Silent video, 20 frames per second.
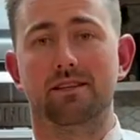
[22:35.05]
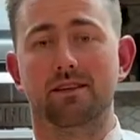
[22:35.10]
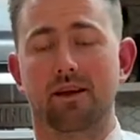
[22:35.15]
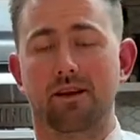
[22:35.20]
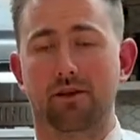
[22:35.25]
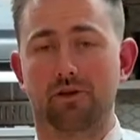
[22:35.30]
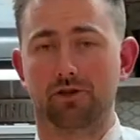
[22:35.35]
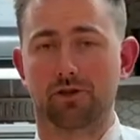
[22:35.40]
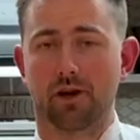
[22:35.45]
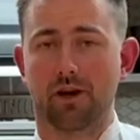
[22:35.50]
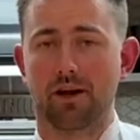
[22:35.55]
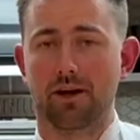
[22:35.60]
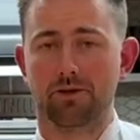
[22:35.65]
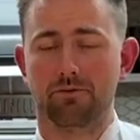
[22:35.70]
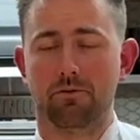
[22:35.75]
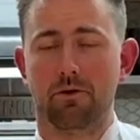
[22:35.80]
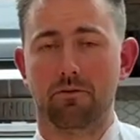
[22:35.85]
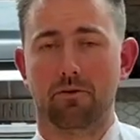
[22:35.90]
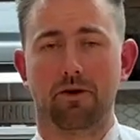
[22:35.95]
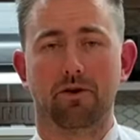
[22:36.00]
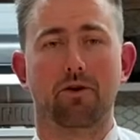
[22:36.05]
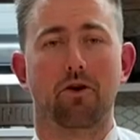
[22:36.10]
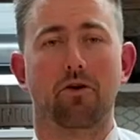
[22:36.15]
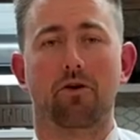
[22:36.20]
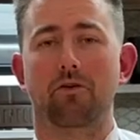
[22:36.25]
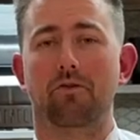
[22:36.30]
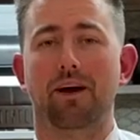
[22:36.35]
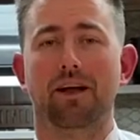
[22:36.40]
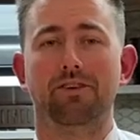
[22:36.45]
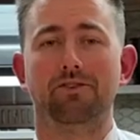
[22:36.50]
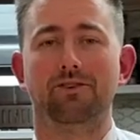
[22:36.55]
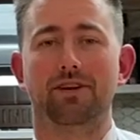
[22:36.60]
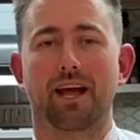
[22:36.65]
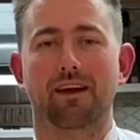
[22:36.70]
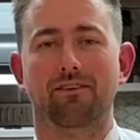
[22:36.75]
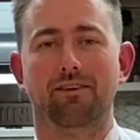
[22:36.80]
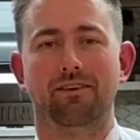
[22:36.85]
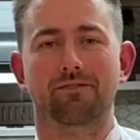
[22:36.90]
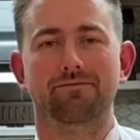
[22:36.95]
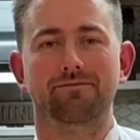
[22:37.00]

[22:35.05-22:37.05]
and I'll show you how to put my coq au vin together.